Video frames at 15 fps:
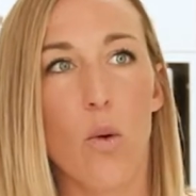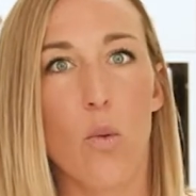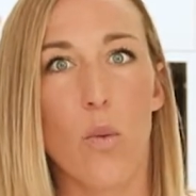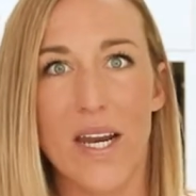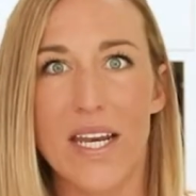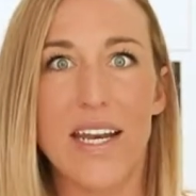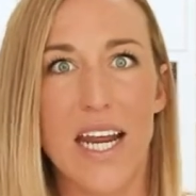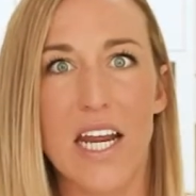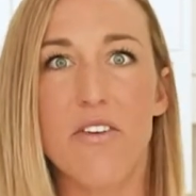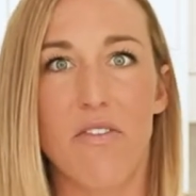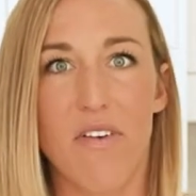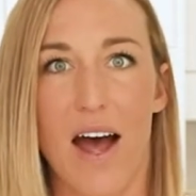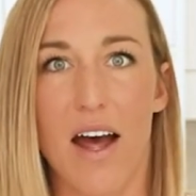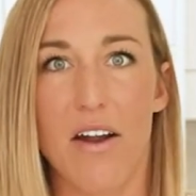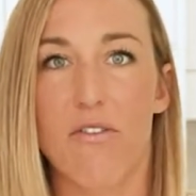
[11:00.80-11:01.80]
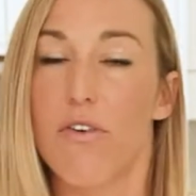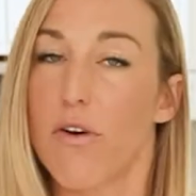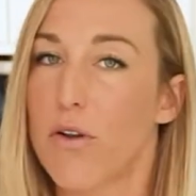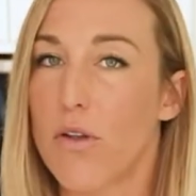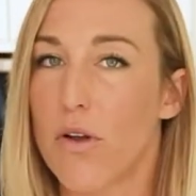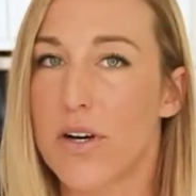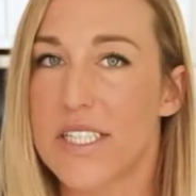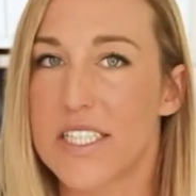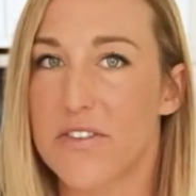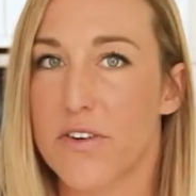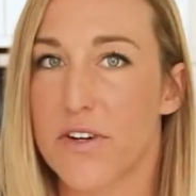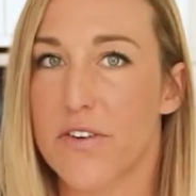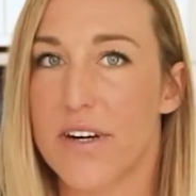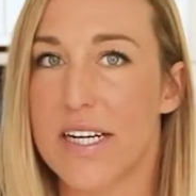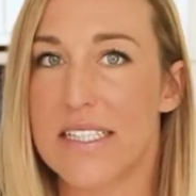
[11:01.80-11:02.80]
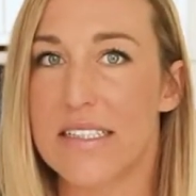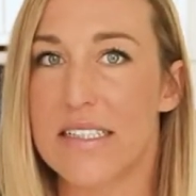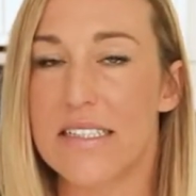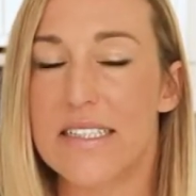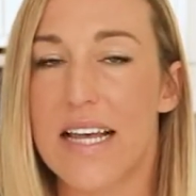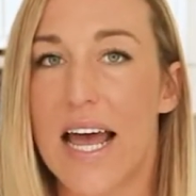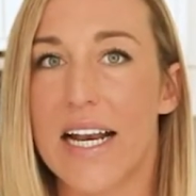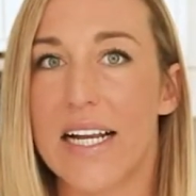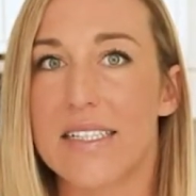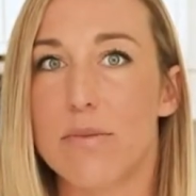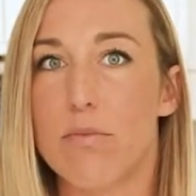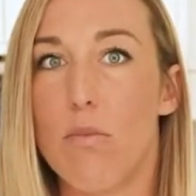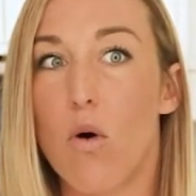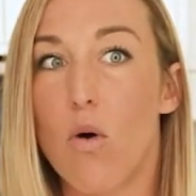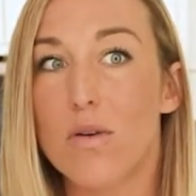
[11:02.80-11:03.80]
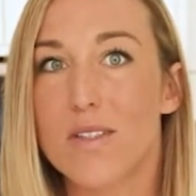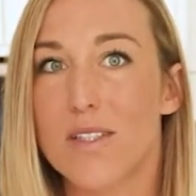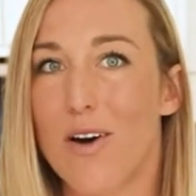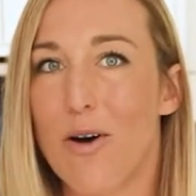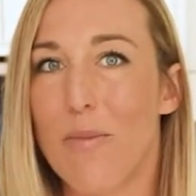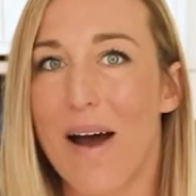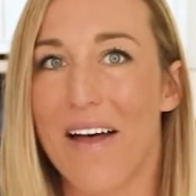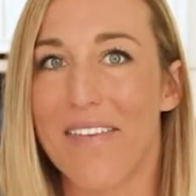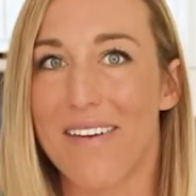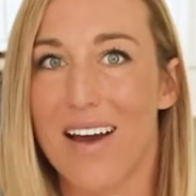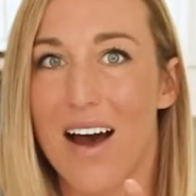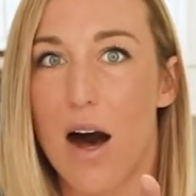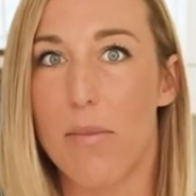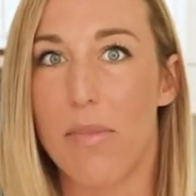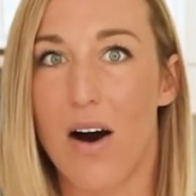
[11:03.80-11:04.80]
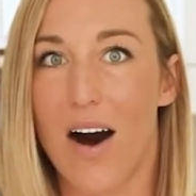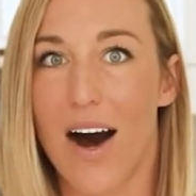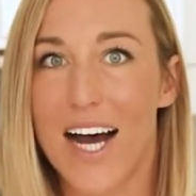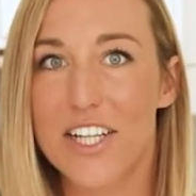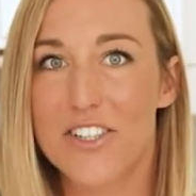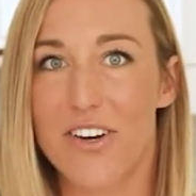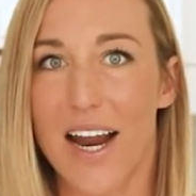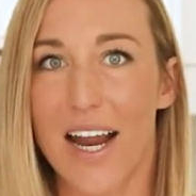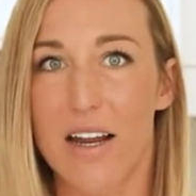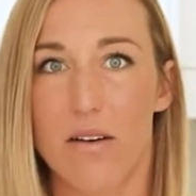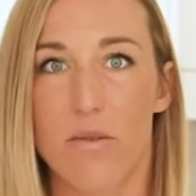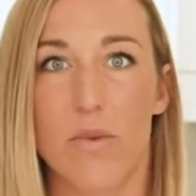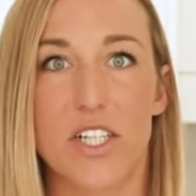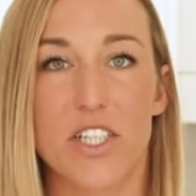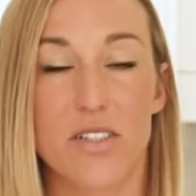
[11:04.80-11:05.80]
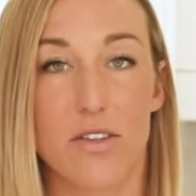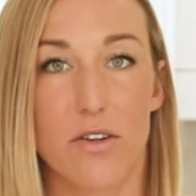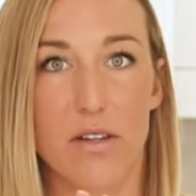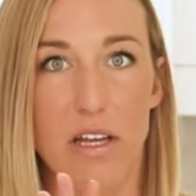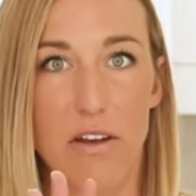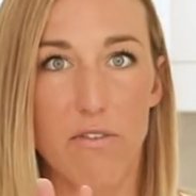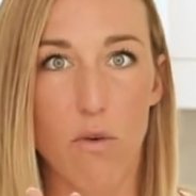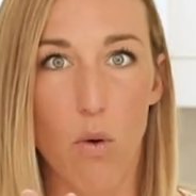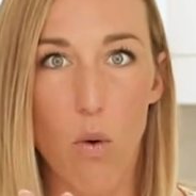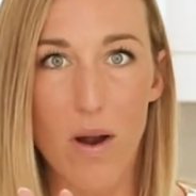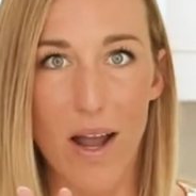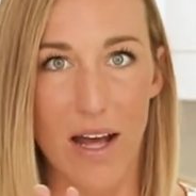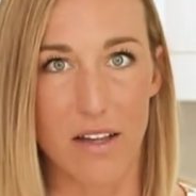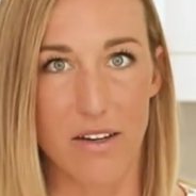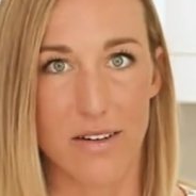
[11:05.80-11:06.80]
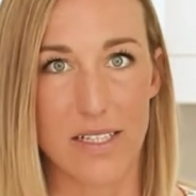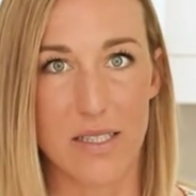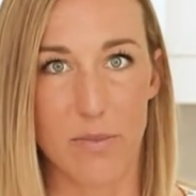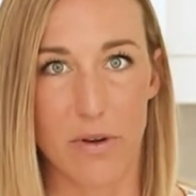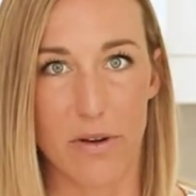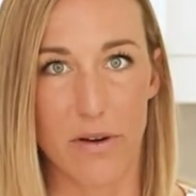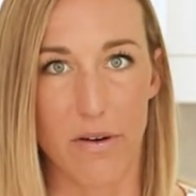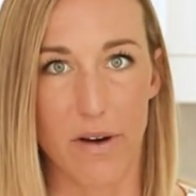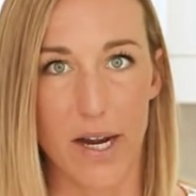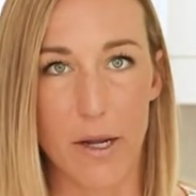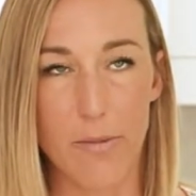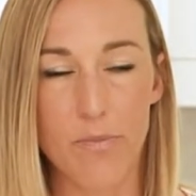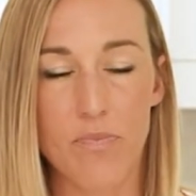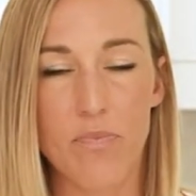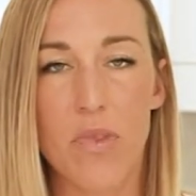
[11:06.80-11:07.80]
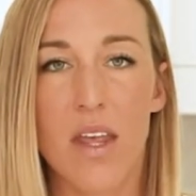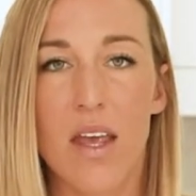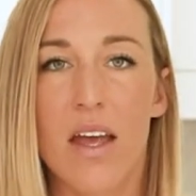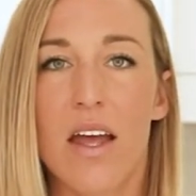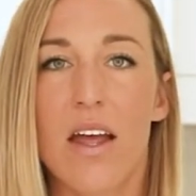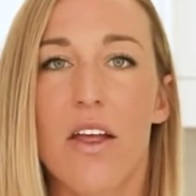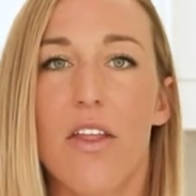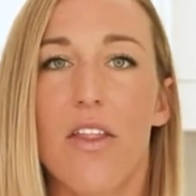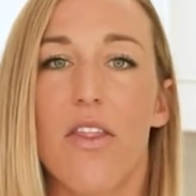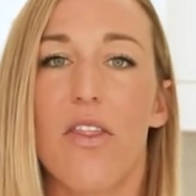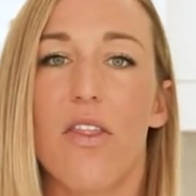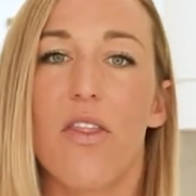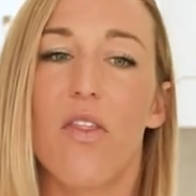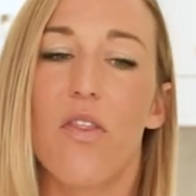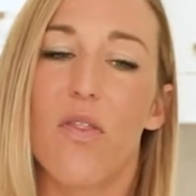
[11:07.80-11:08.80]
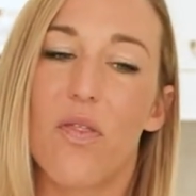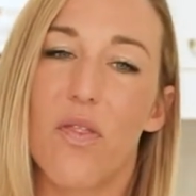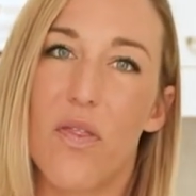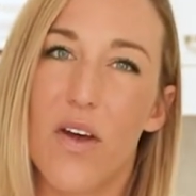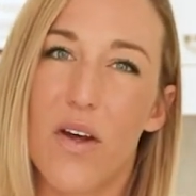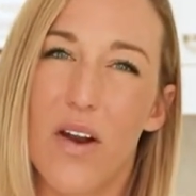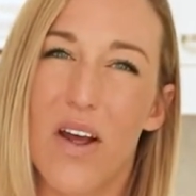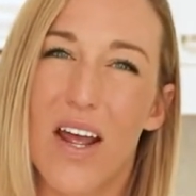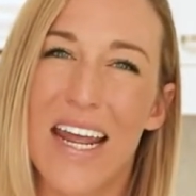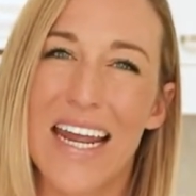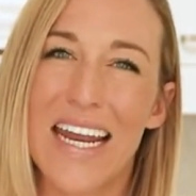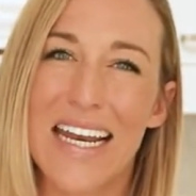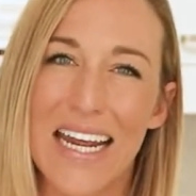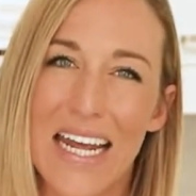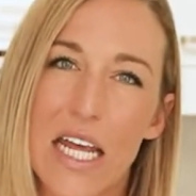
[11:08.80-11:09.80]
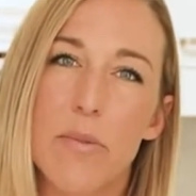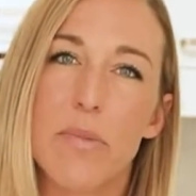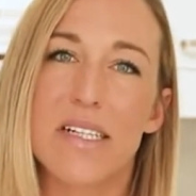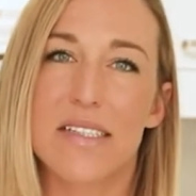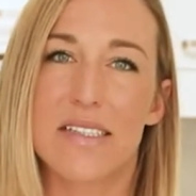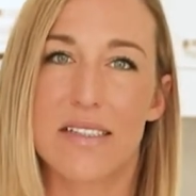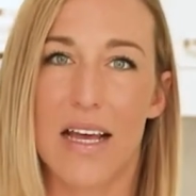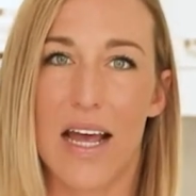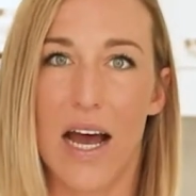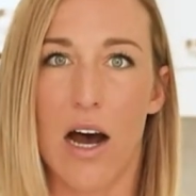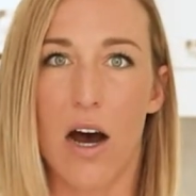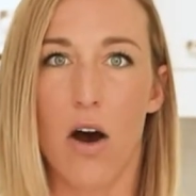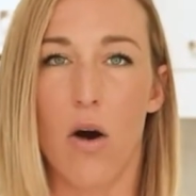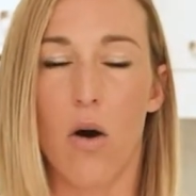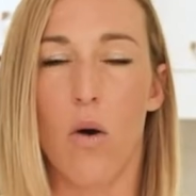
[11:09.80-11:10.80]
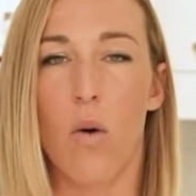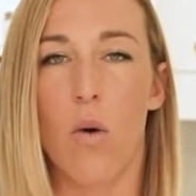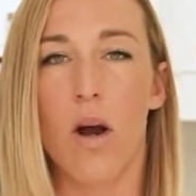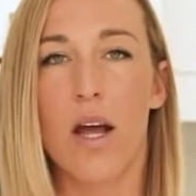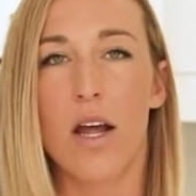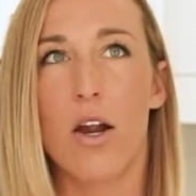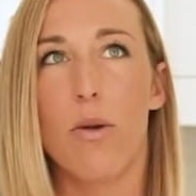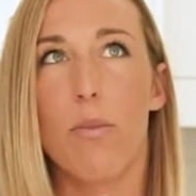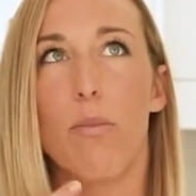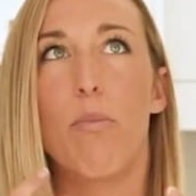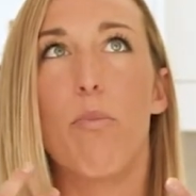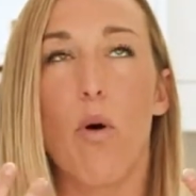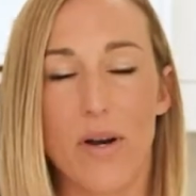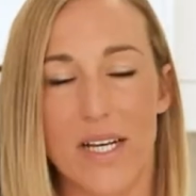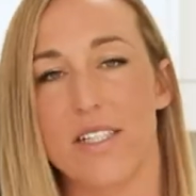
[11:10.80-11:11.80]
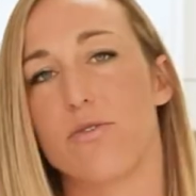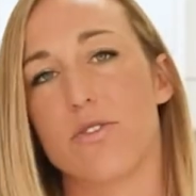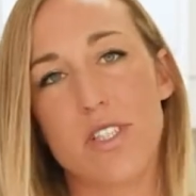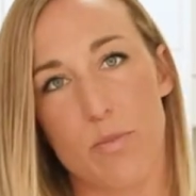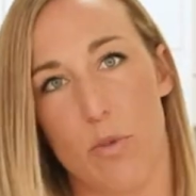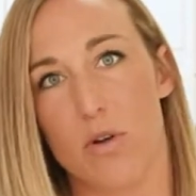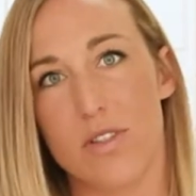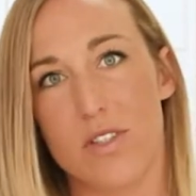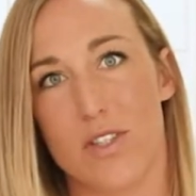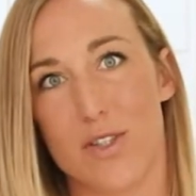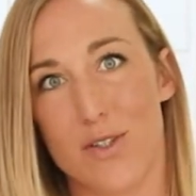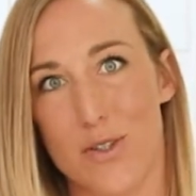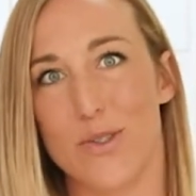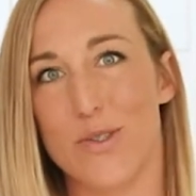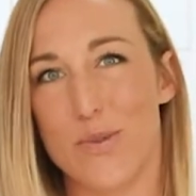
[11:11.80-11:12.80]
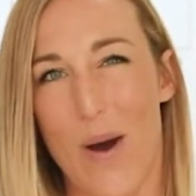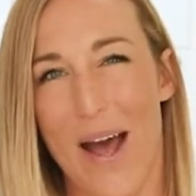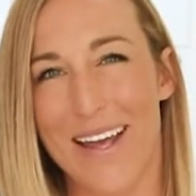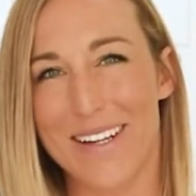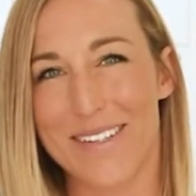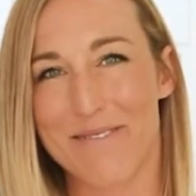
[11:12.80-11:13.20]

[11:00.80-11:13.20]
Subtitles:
we need fat for a lot of different reasons, and it's more so about the carbohydrate, which is only 4 calories per gram, that inhibits our body's response to lose weight.